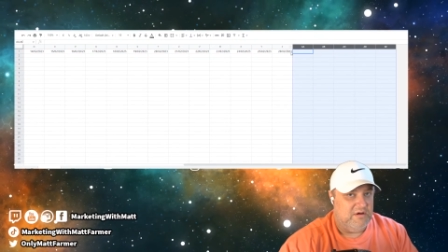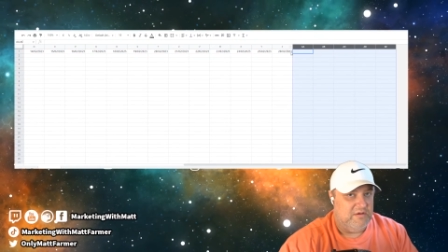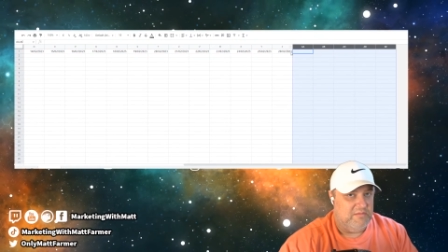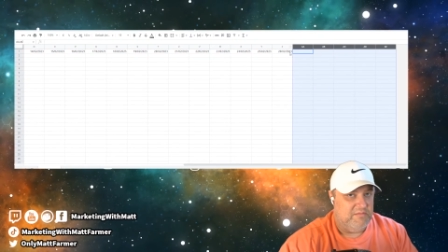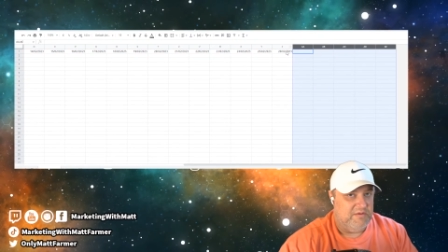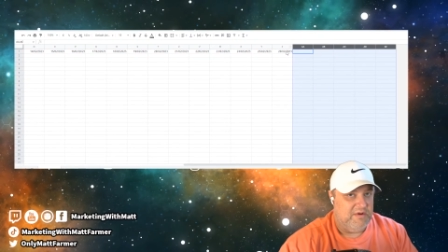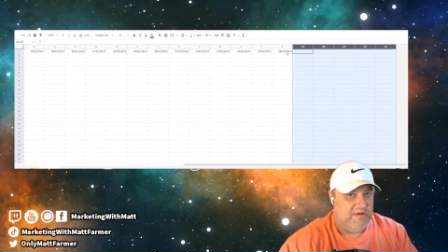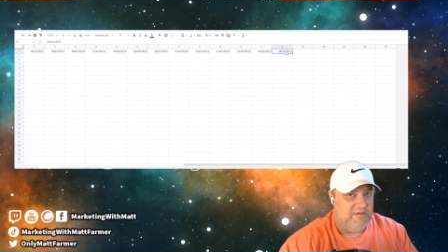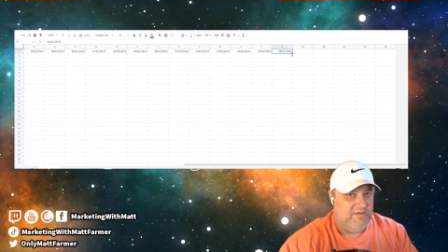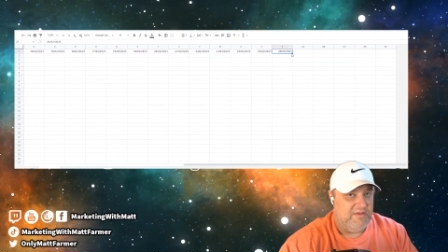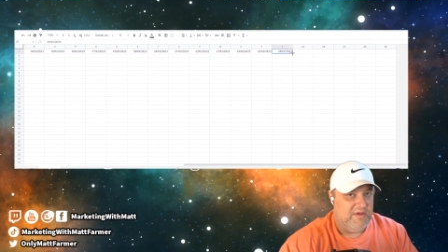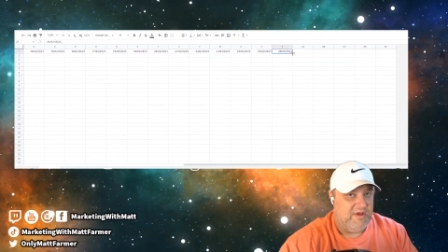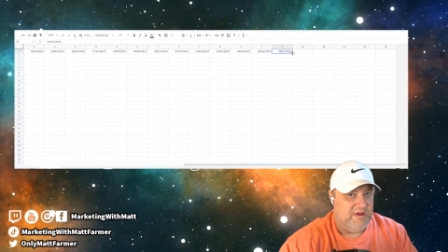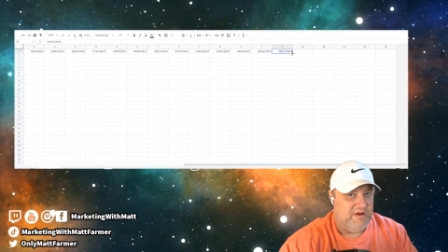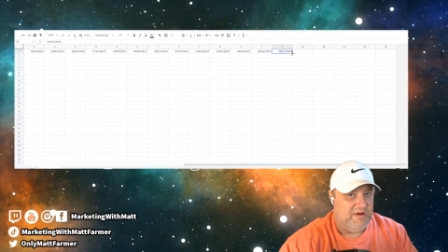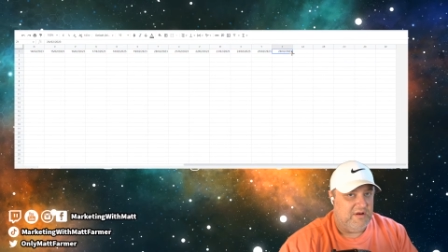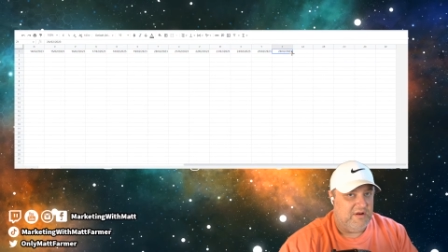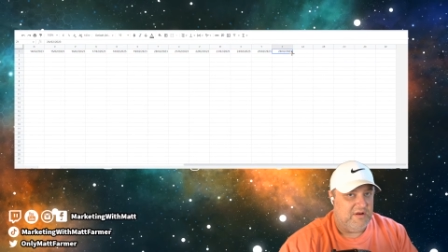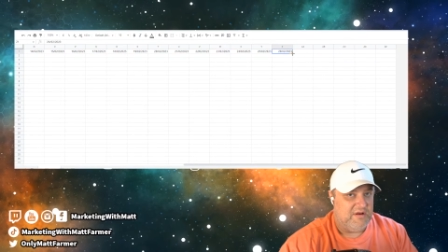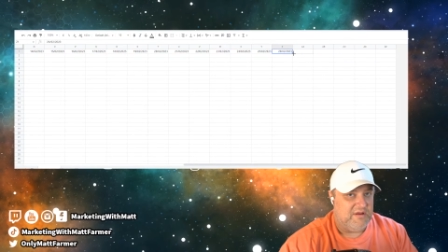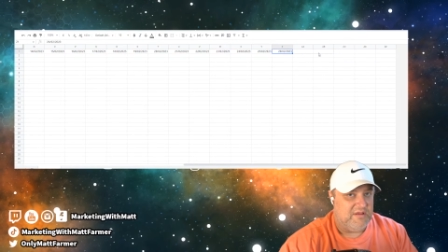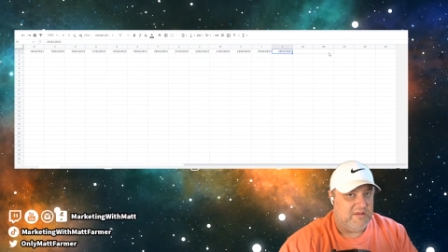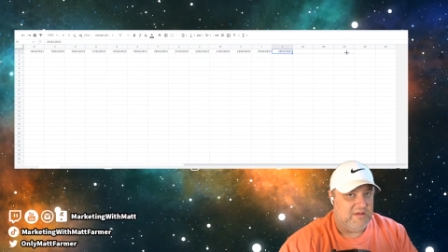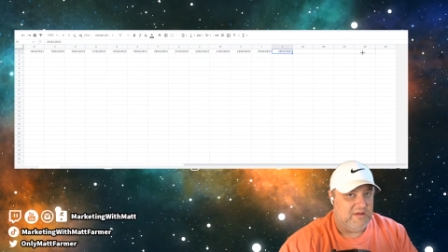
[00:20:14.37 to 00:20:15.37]
And then
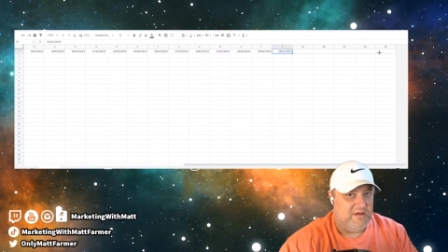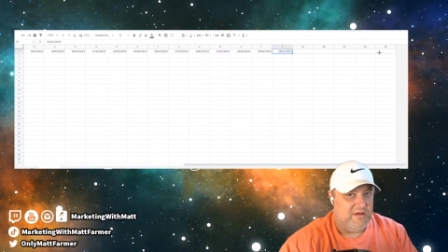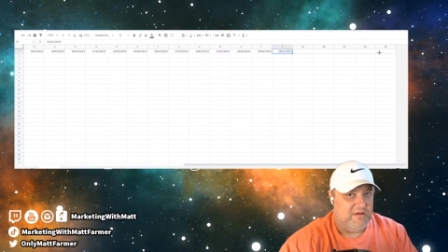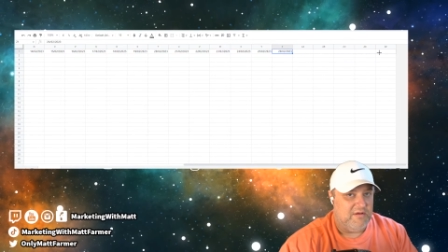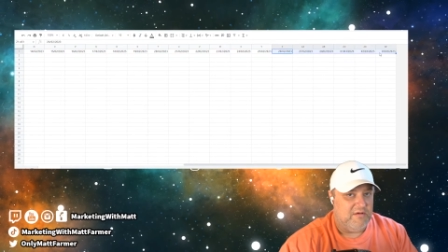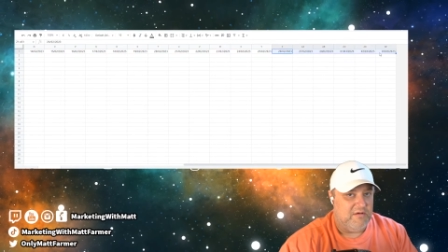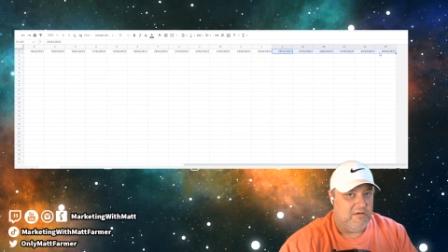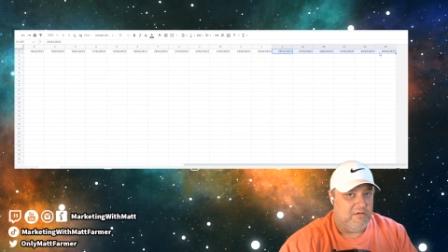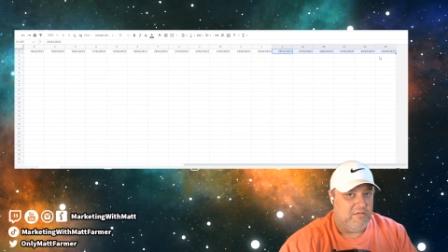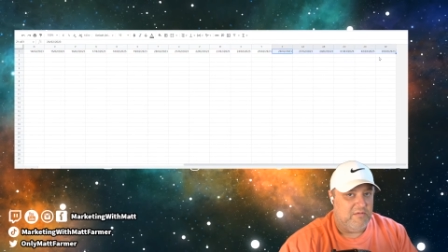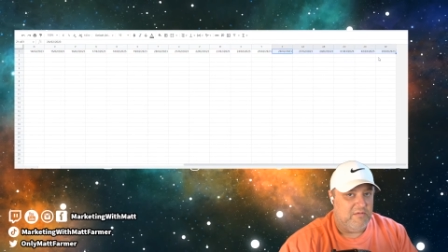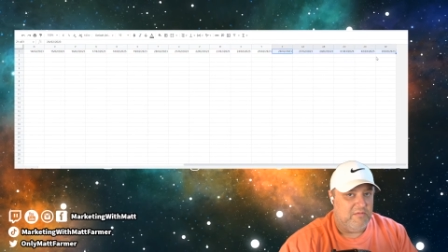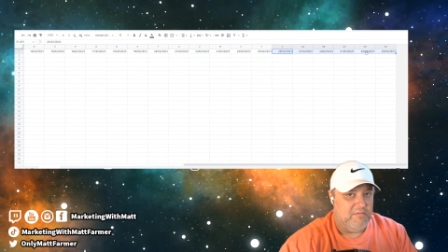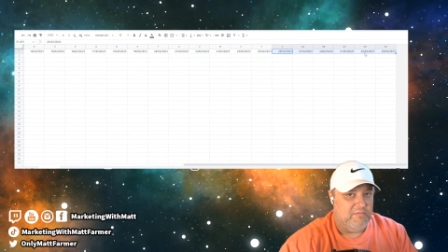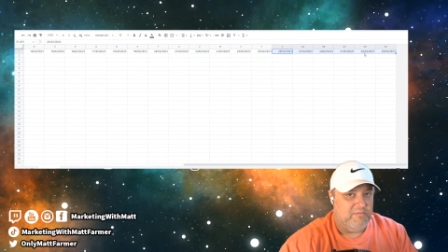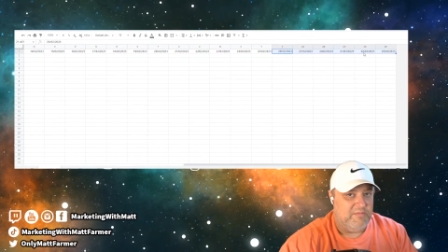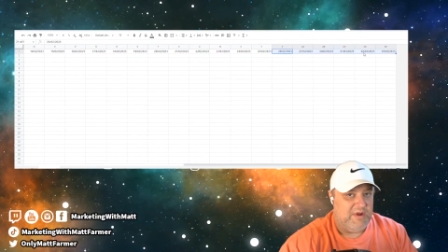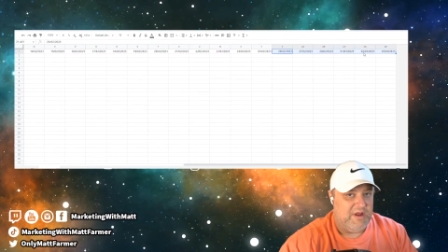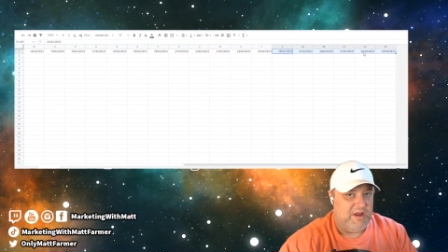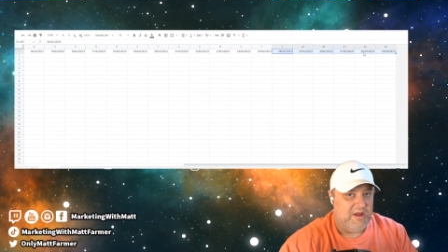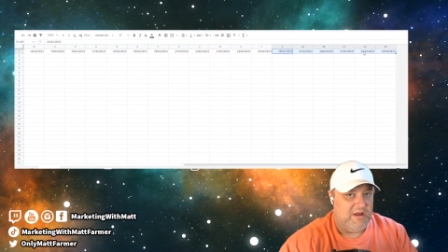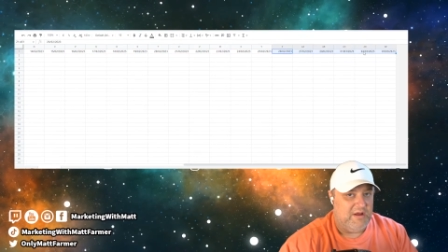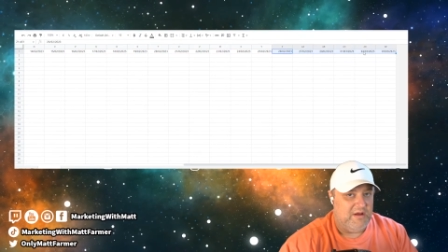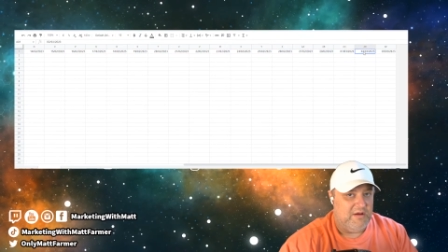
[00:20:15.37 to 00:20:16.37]
let's see.
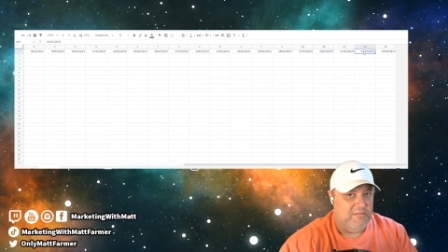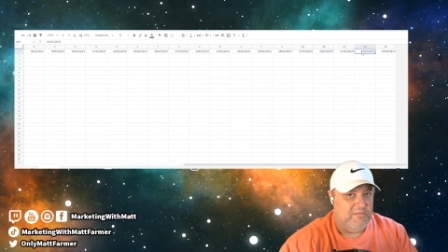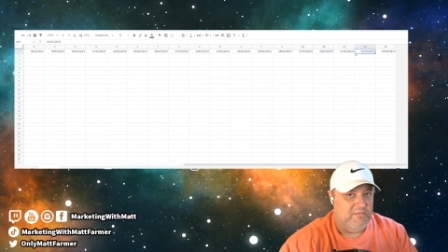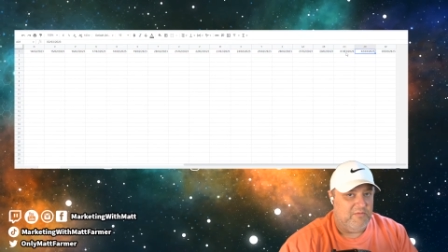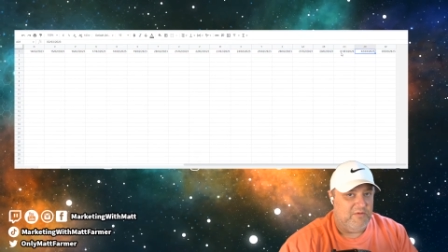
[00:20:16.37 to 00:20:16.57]
Bam,